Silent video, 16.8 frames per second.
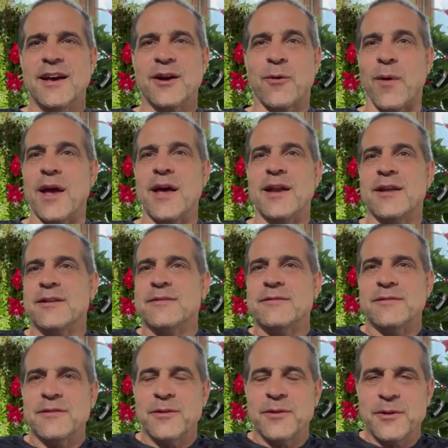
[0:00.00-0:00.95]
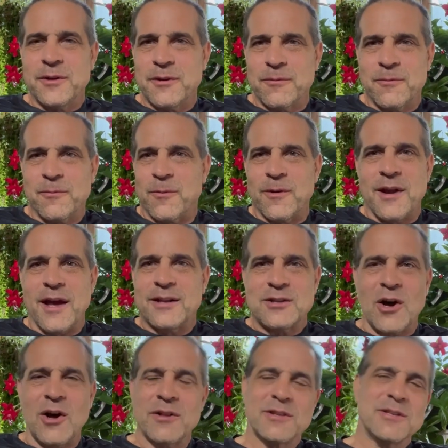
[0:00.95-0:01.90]
Granted, we're not
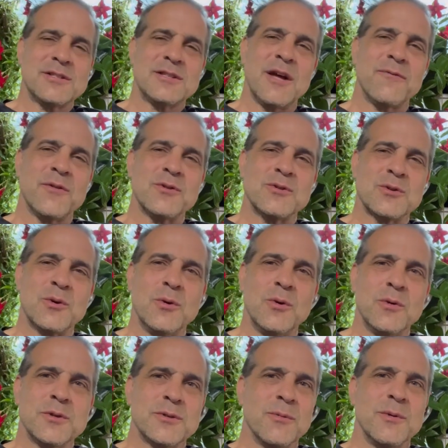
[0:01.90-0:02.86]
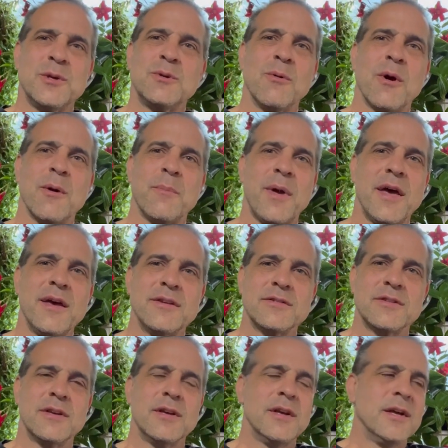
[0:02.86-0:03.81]
taught this stuff in school, so we do our
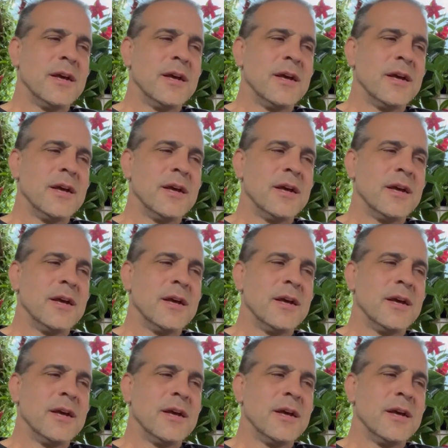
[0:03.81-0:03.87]
best.